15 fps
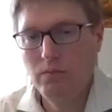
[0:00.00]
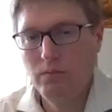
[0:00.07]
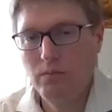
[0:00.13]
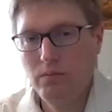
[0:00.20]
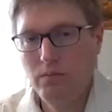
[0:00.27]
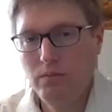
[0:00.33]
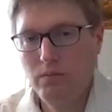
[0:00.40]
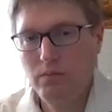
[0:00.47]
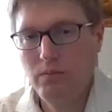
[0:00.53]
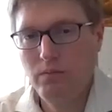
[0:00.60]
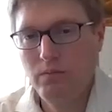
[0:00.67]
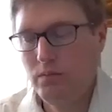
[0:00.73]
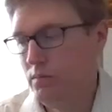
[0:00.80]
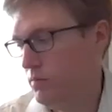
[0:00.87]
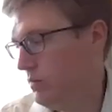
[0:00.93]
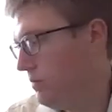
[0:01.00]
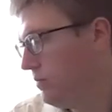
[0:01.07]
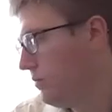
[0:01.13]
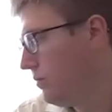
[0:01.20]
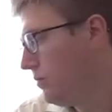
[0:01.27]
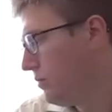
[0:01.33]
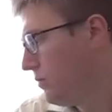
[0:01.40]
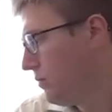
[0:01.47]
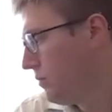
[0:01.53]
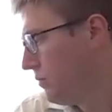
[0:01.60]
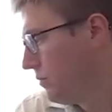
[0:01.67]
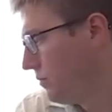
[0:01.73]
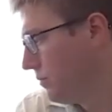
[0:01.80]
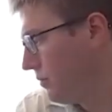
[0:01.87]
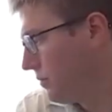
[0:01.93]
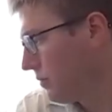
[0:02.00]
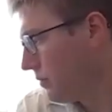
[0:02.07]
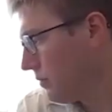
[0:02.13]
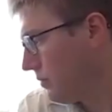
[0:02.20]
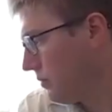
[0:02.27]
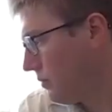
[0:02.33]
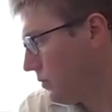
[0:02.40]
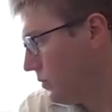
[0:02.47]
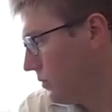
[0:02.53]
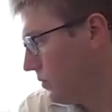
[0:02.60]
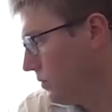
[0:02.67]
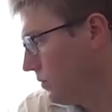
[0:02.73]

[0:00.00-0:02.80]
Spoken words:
[no speech]